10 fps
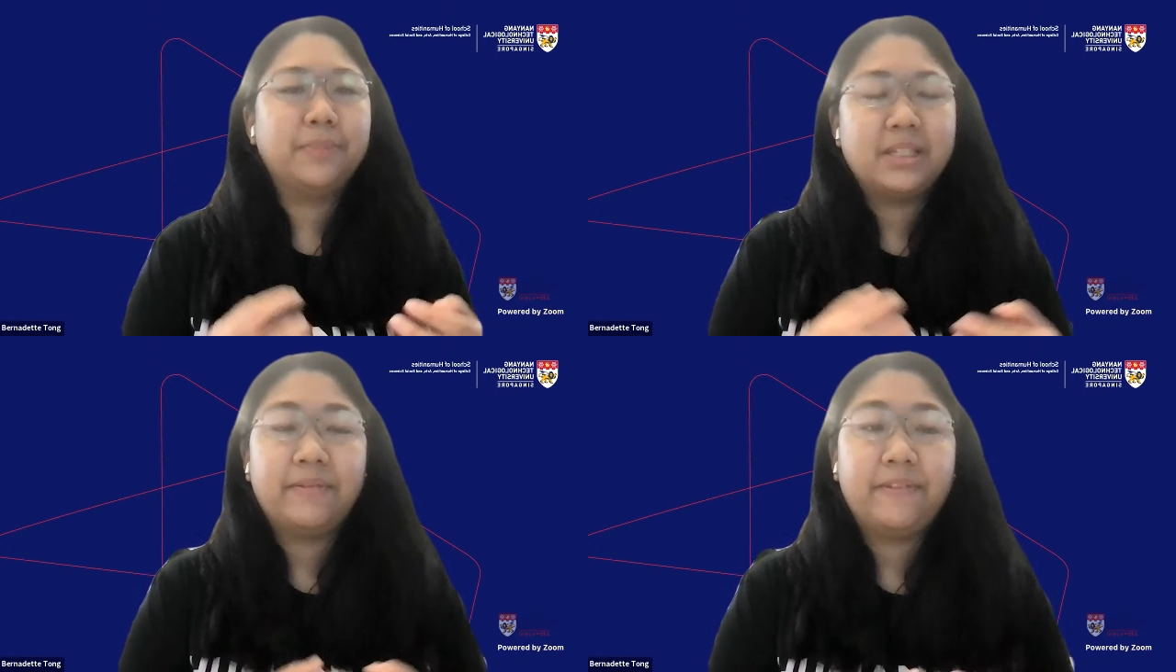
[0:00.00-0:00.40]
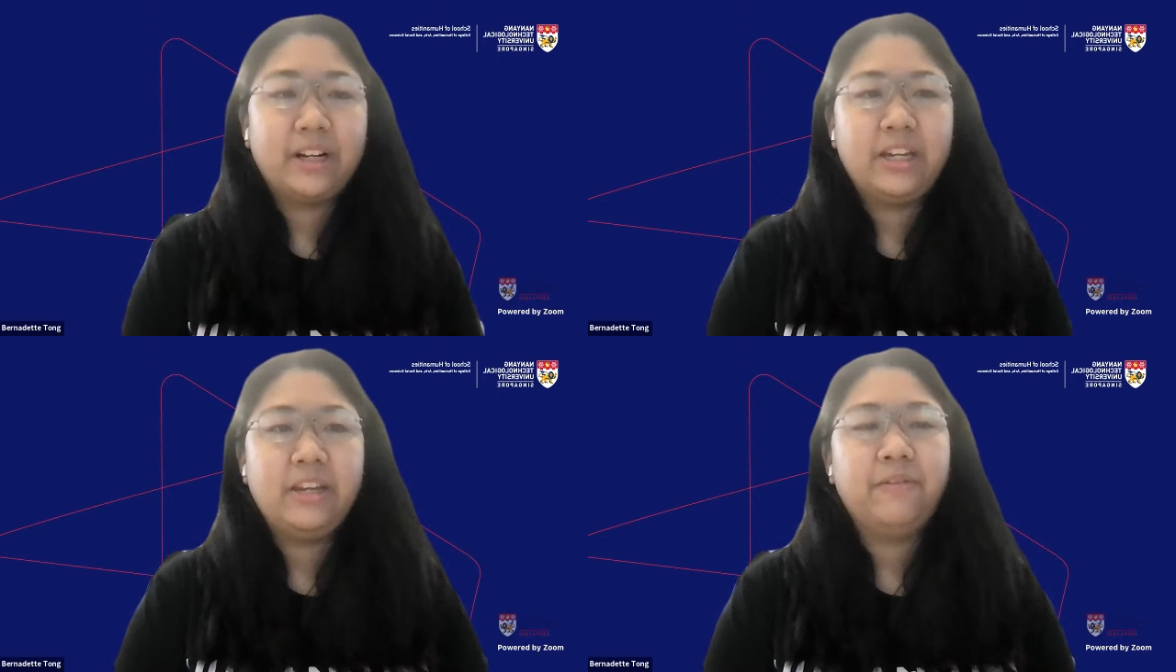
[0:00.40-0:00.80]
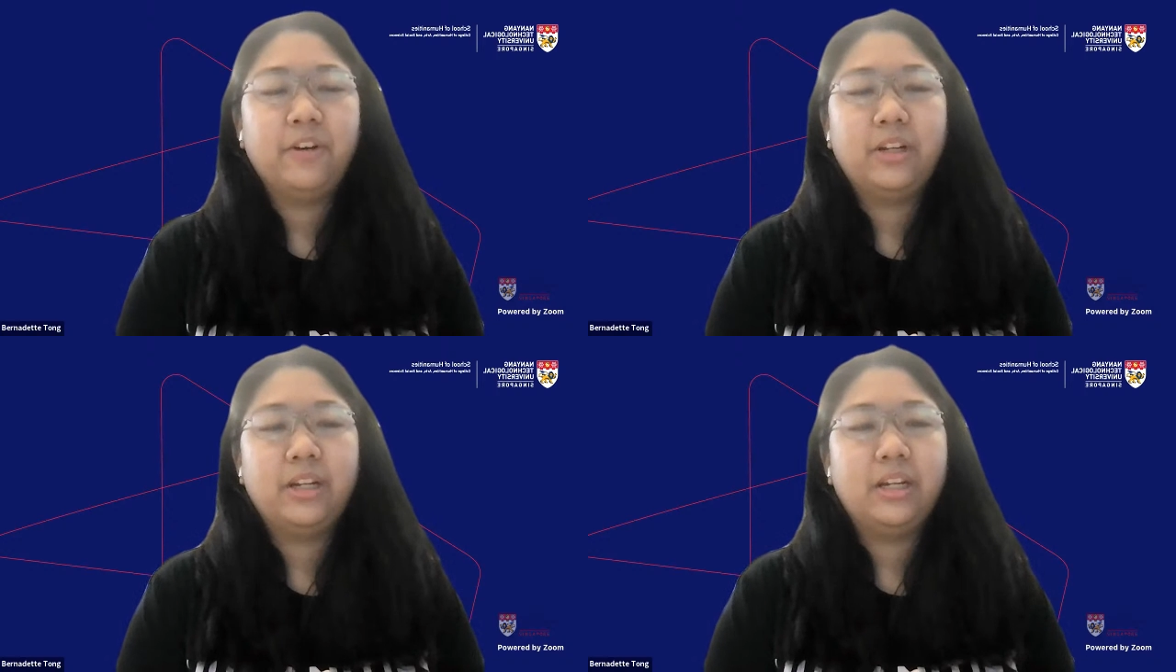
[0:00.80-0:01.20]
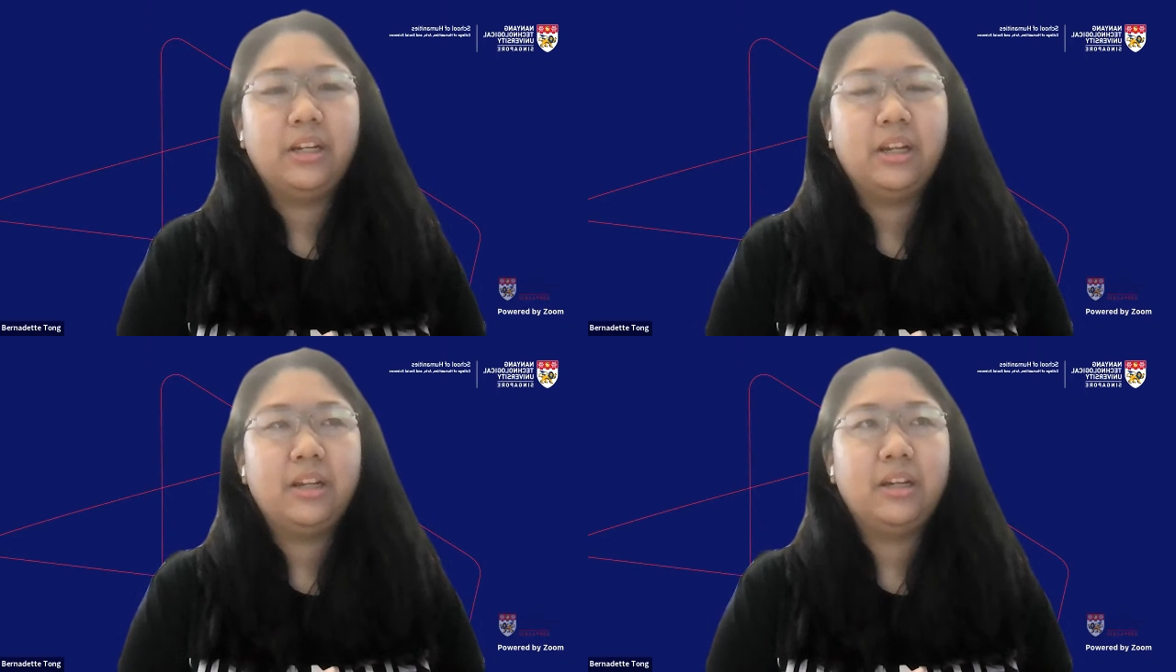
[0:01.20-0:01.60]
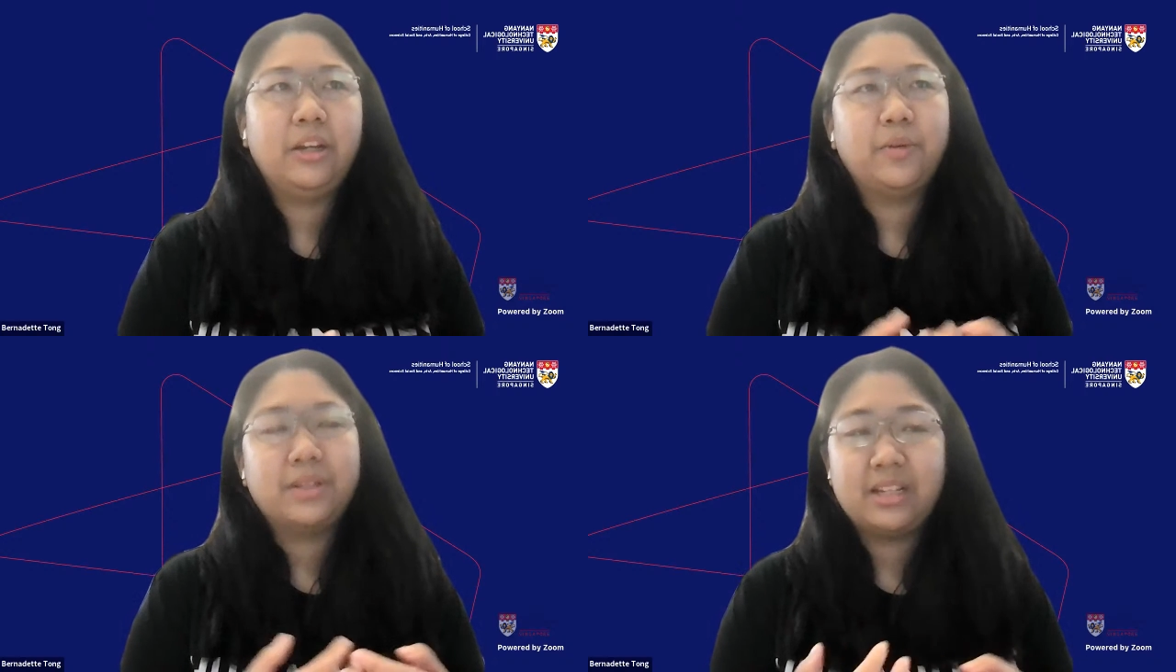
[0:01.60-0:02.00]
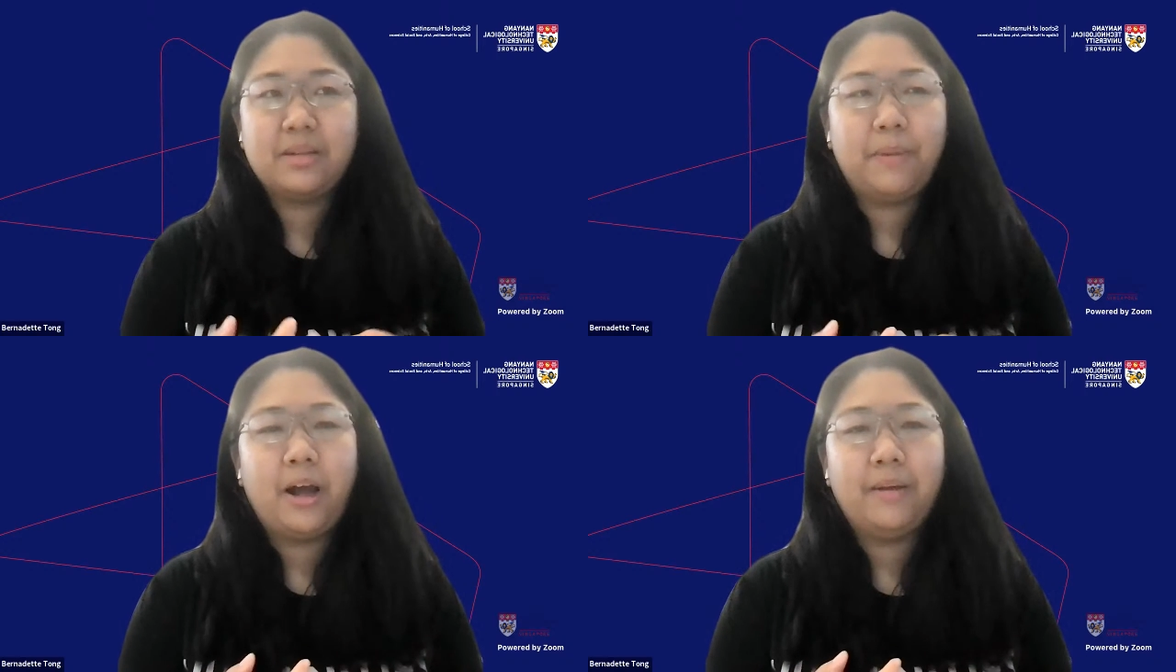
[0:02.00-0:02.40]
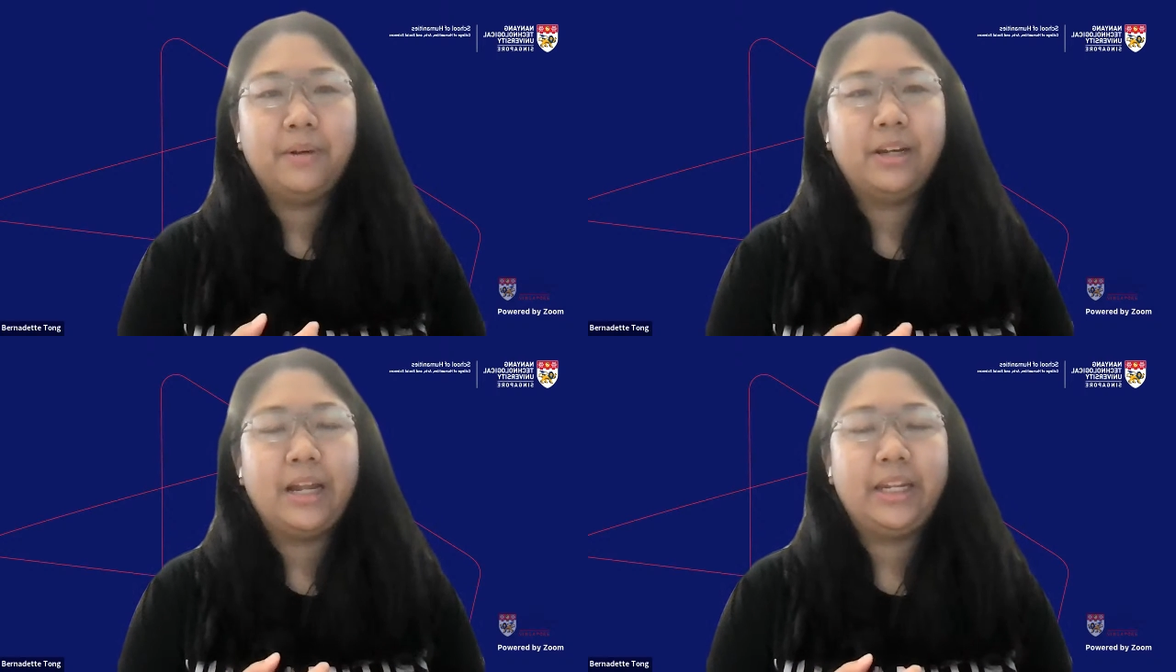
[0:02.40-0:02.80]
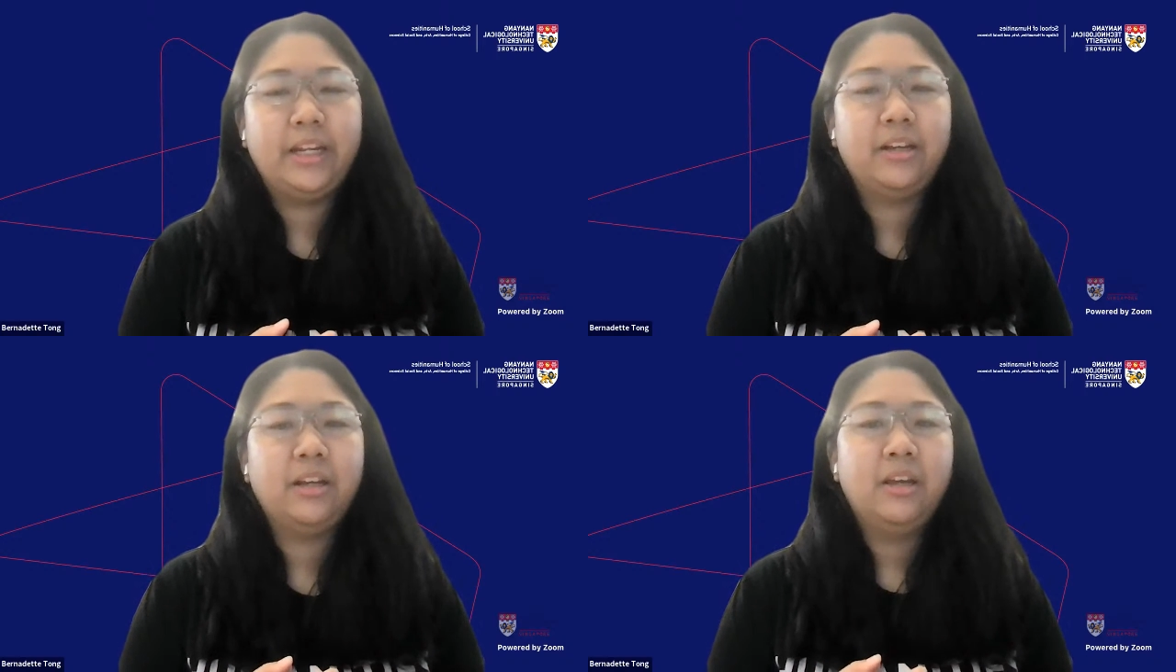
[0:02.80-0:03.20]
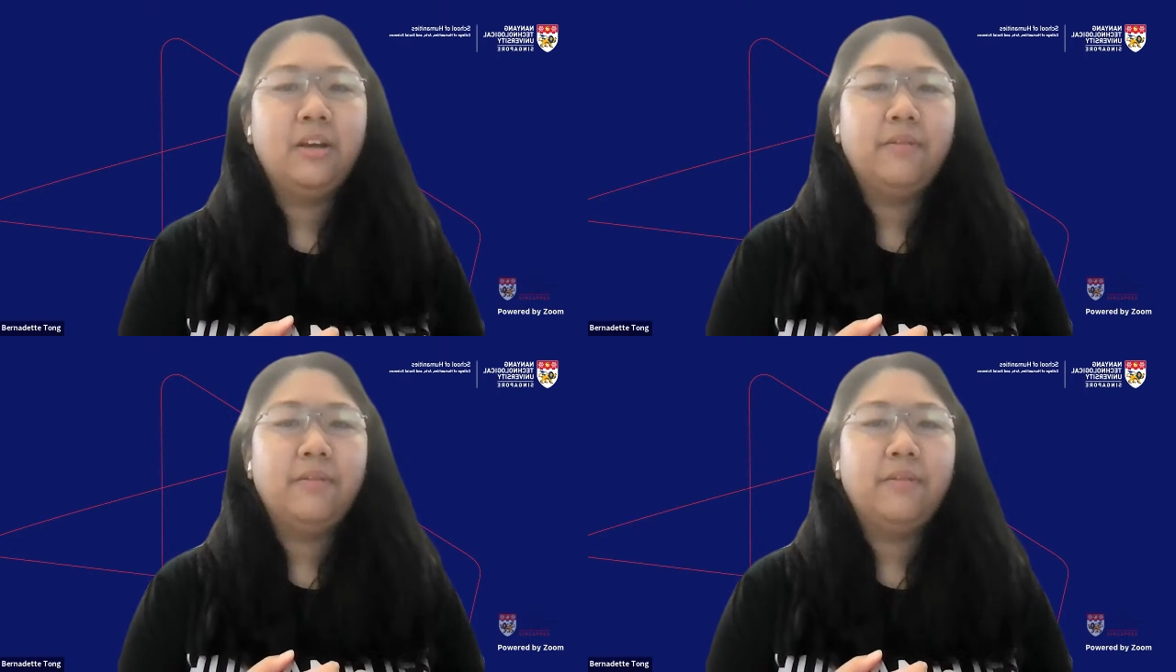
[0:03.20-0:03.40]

Specifically for the linguistics department, I think